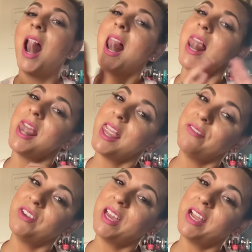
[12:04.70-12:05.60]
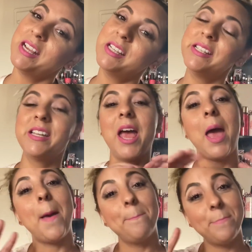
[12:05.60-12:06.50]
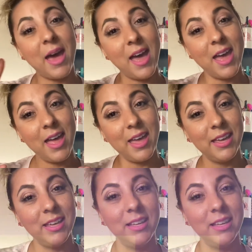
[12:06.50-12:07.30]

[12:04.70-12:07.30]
Love you guys. Bye.